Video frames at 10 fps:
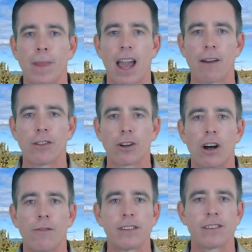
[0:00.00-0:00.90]
After the
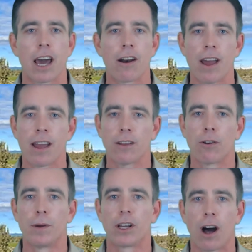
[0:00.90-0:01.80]
golf on Saturday, there
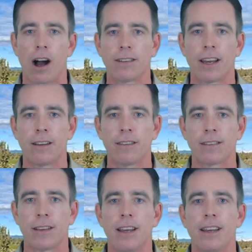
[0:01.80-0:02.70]
will be
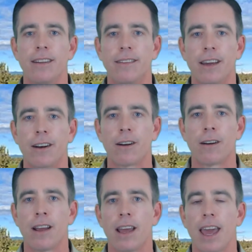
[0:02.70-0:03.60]
cocktails,
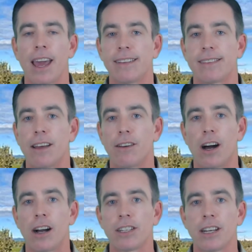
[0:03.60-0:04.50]
dinner, a silent
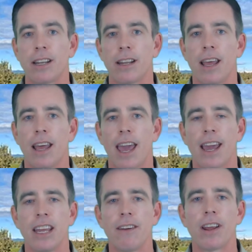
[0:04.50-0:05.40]
auction,
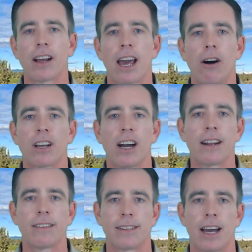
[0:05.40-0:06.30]
and even a
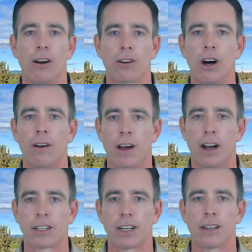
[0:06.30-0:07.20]
Calcutta-style golf
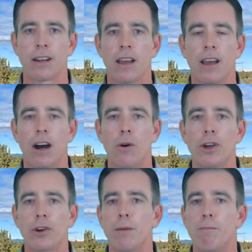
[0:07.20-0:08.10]
auction uh,
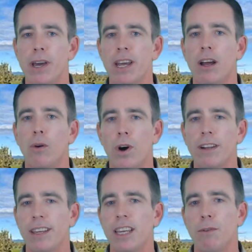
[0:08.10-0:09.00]
where you can bid on
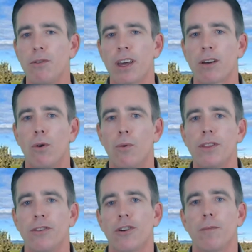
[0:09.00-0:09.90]
what team you think will
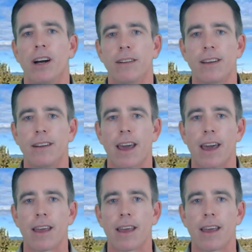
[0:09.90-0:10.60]
win the tournament on Sunday.